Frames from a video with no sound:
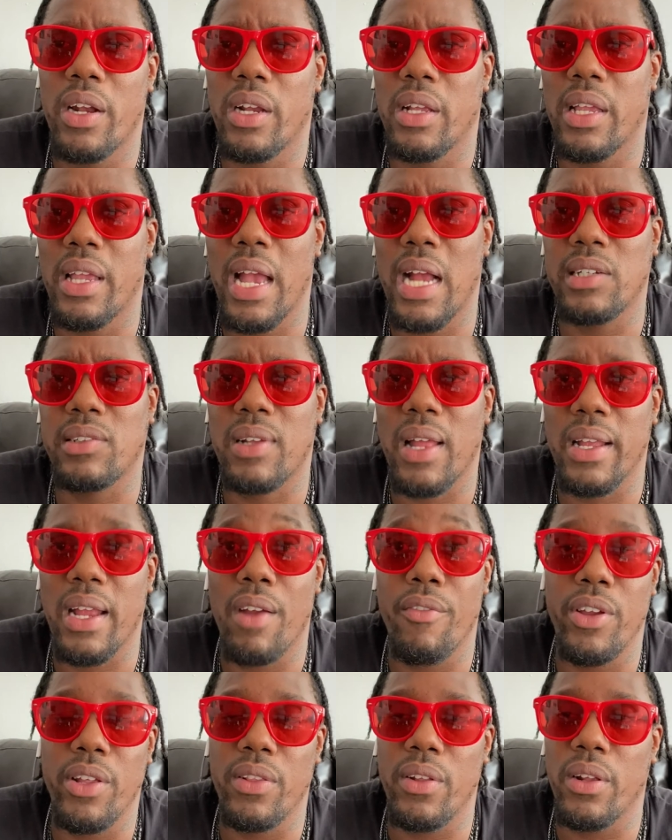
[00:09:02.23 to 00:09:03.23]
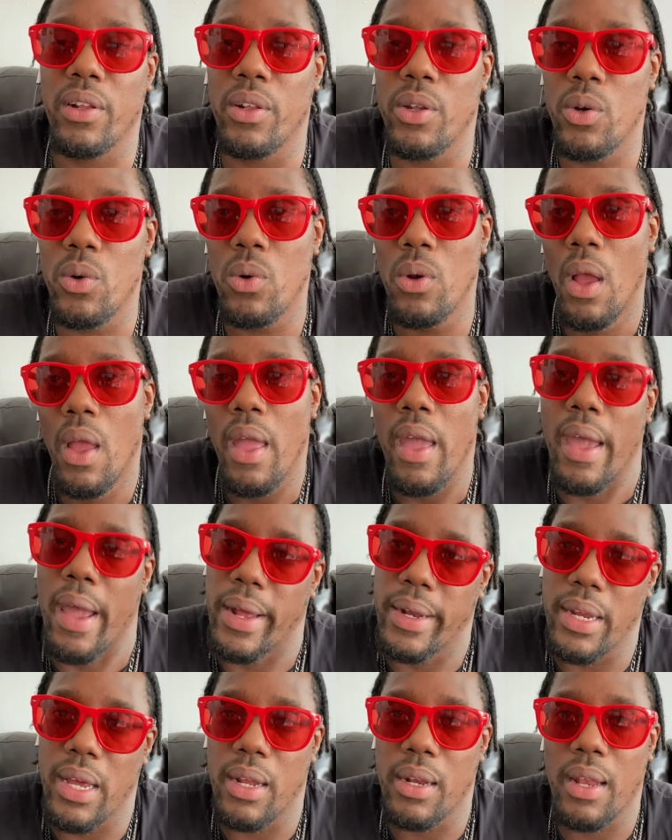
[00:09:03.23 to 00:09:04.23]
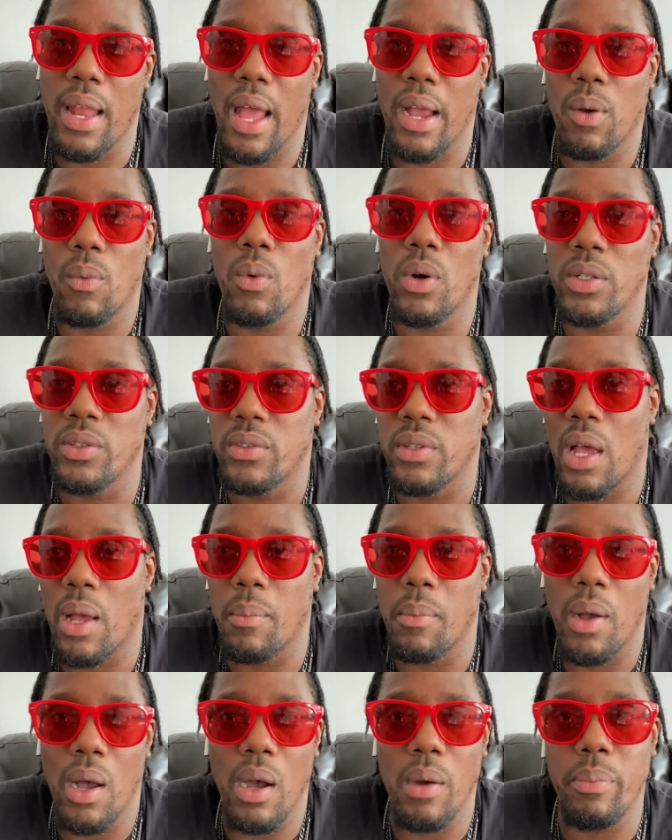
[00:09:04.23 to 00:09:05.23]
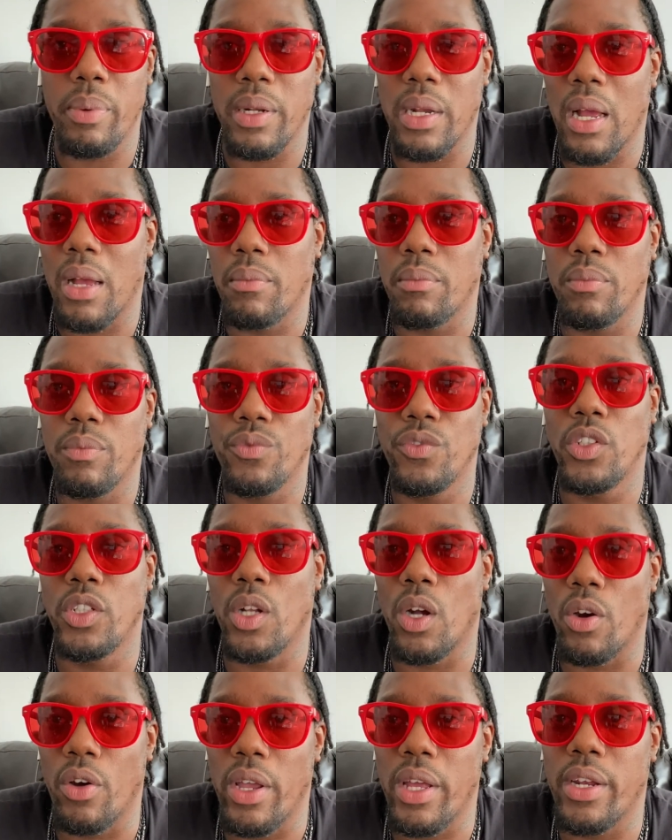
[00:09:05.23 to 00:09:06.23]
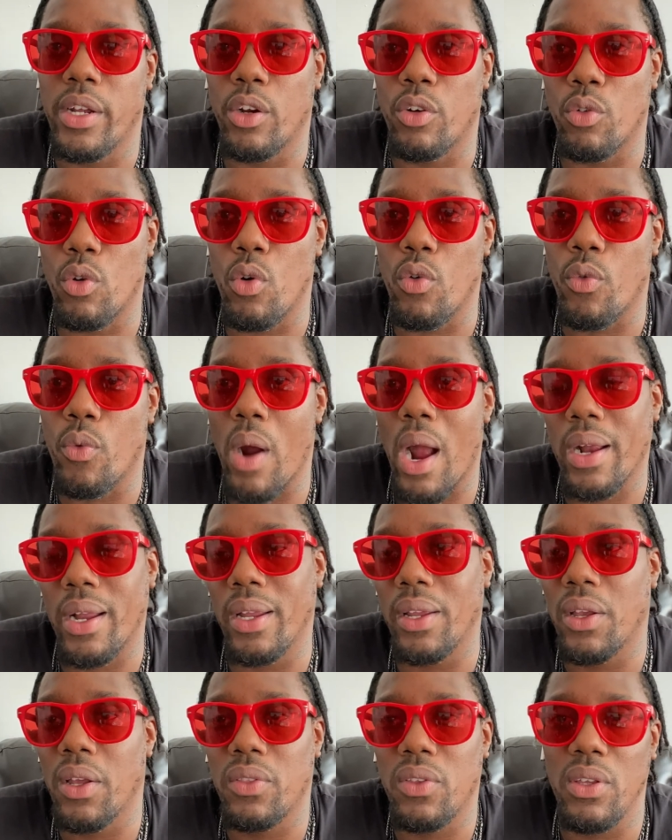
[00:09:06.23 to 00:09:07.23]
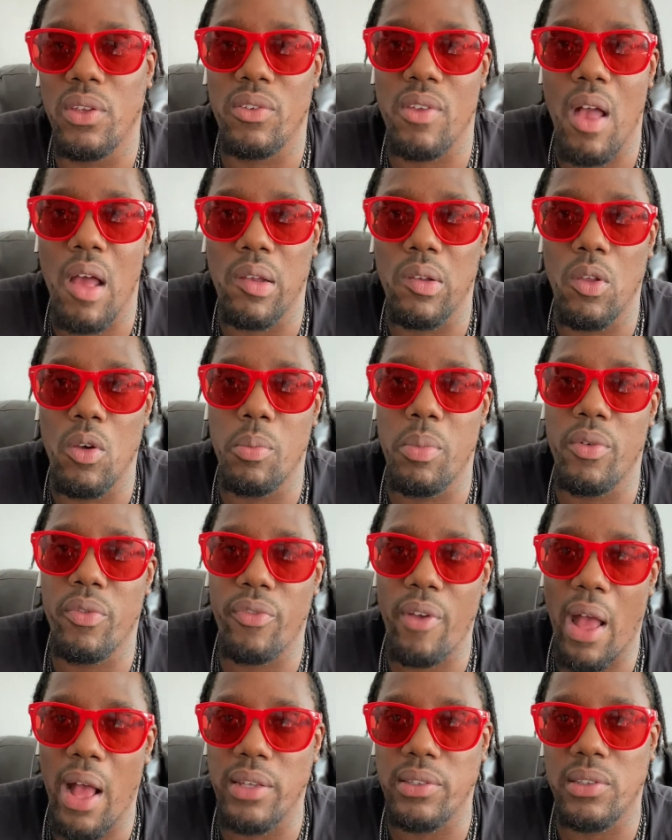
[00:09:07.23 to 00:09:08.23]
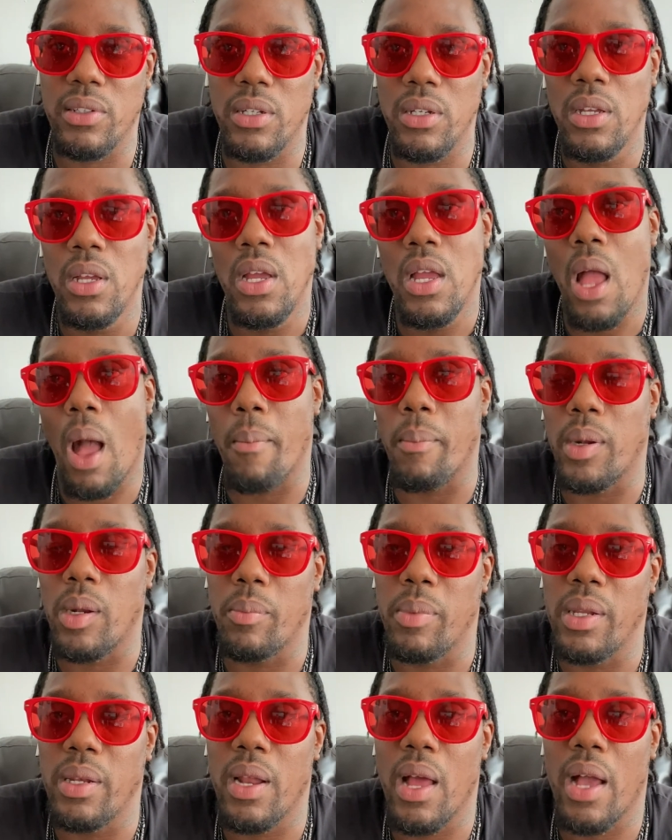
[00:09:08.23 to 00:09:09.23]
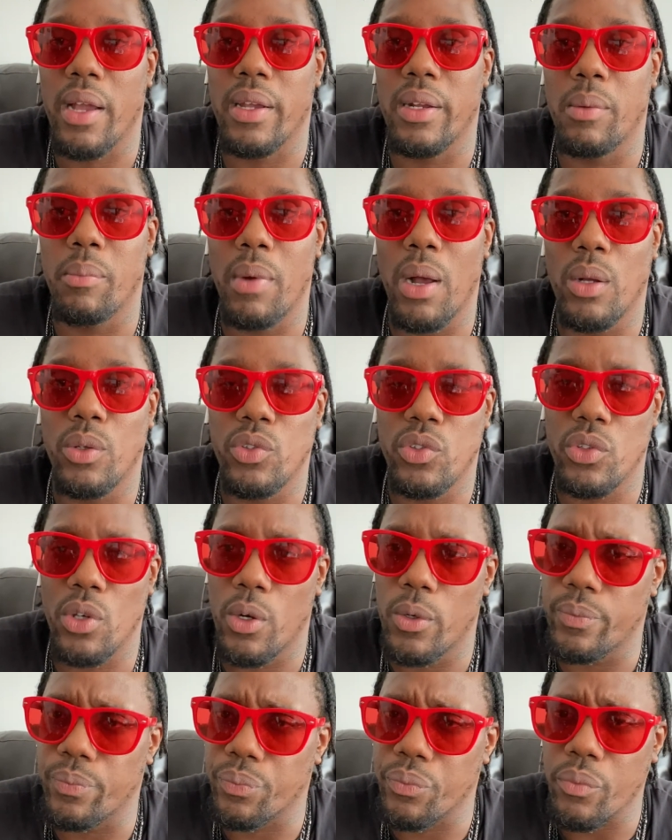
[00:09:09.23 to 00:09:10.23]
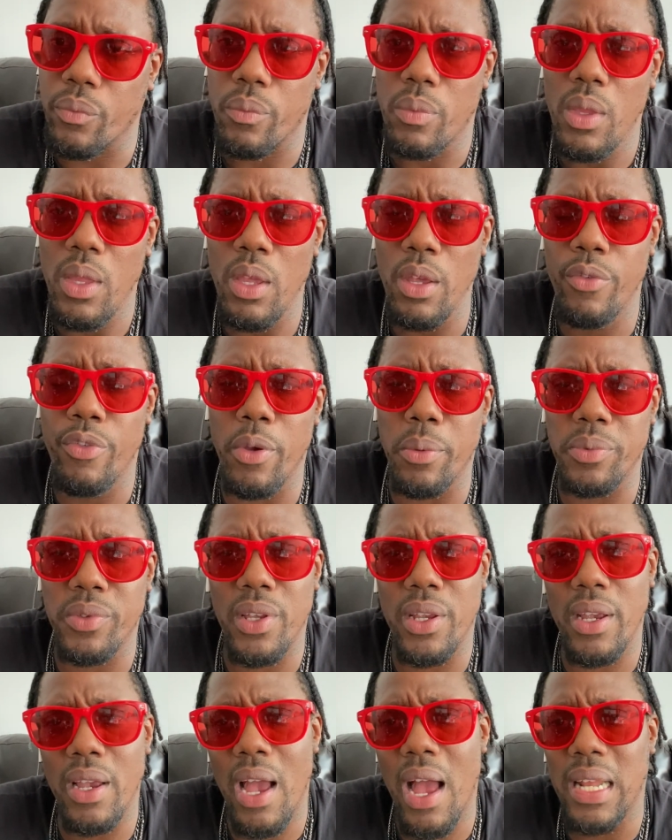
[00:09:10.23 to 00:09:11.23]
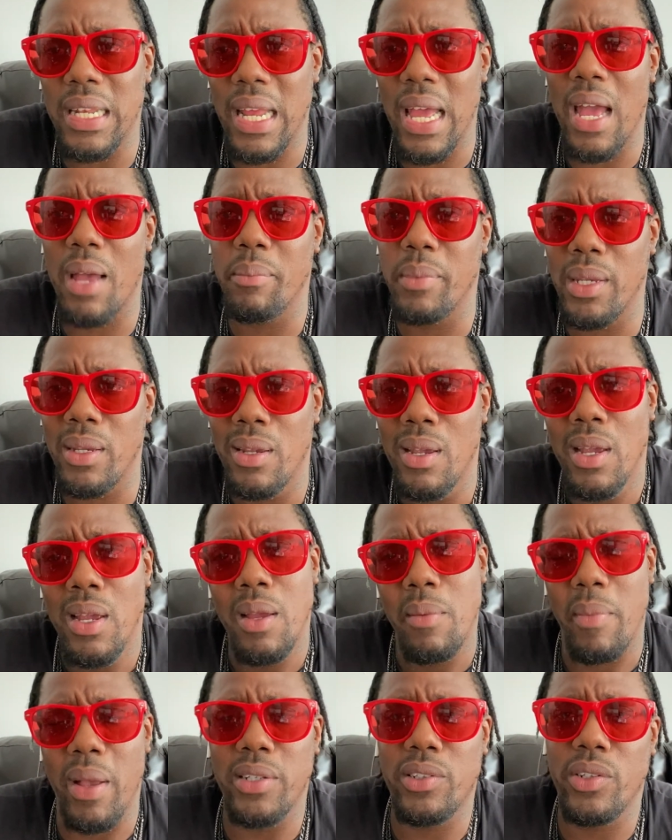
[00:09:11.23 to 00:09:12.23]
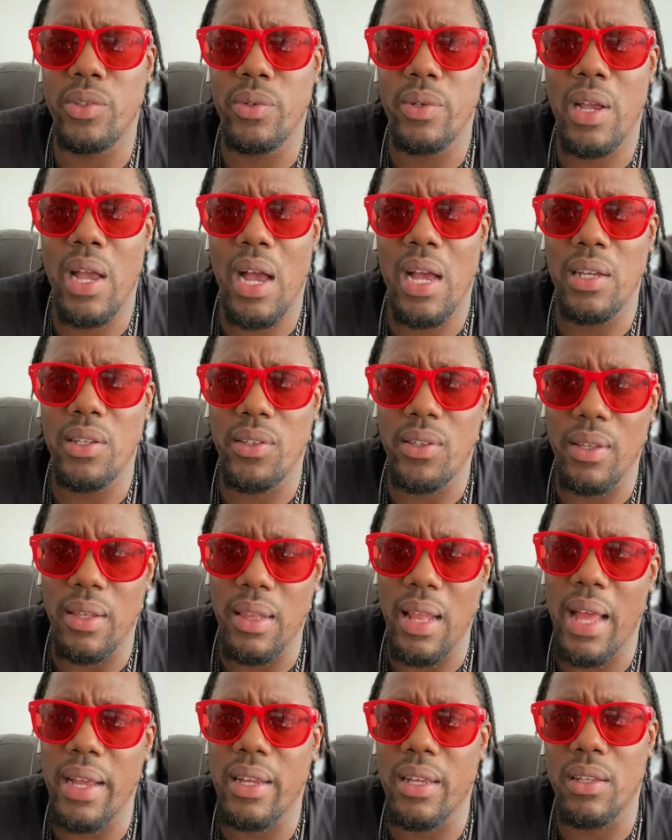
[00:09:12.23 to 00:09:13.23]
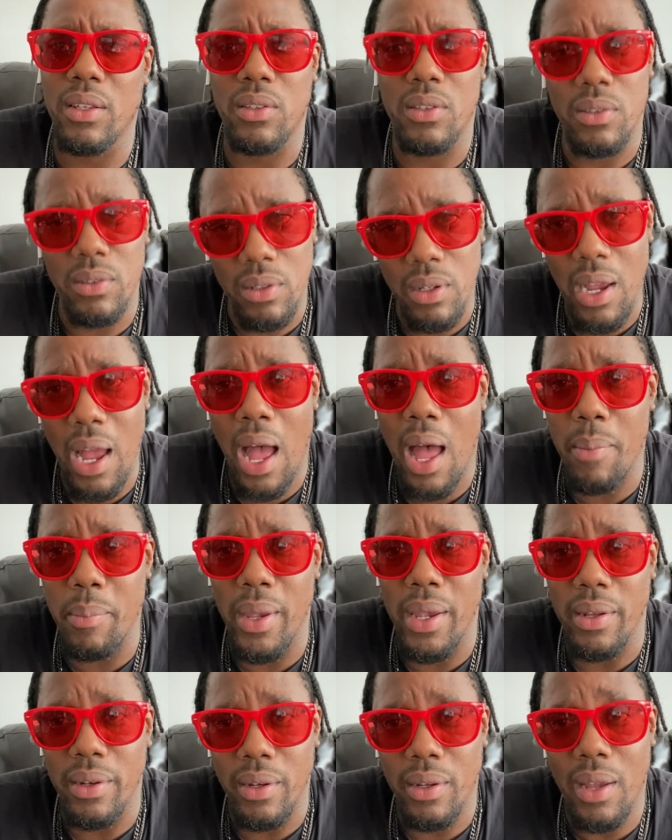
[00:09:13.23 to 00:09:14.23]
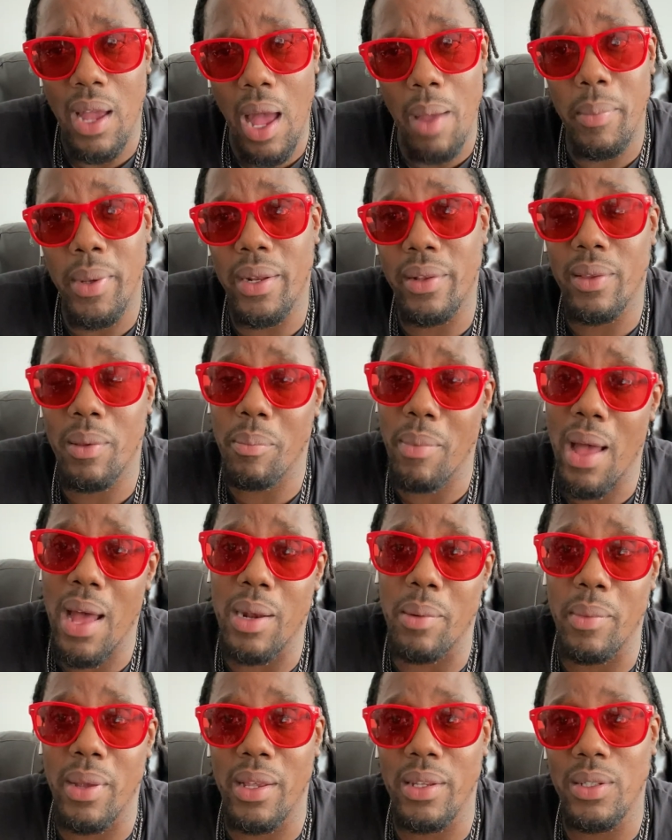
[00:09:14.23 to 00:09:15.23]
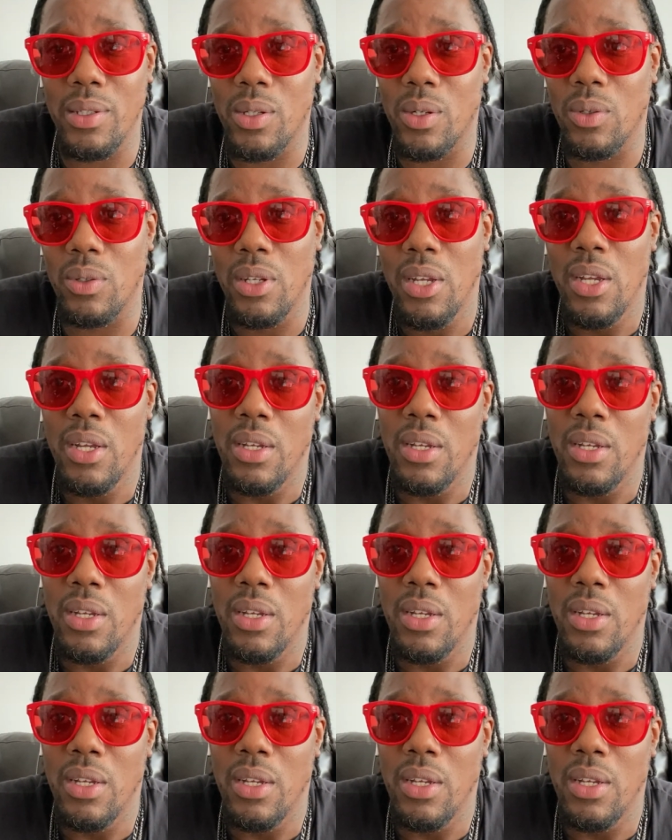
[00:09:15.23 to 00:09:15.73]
to catch like everything new, and then like once I'm up and I'm in a groove where I can get these out a little bit faster, I'm gonna be knocking them out. So if you know what I'm saying, holla at me. Make sure you guys like and comment at the bottom, man.